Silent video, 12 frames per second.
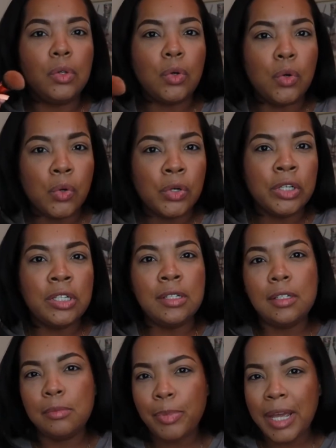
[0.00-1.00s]

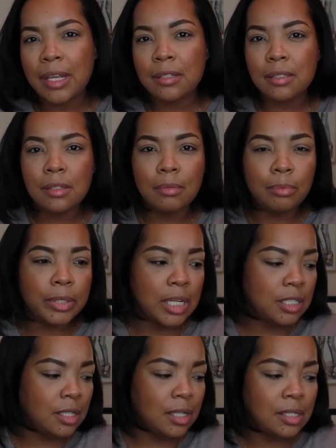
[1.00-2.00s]
orange based
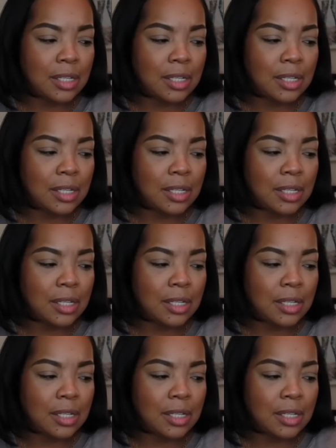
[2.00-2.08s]
blushes.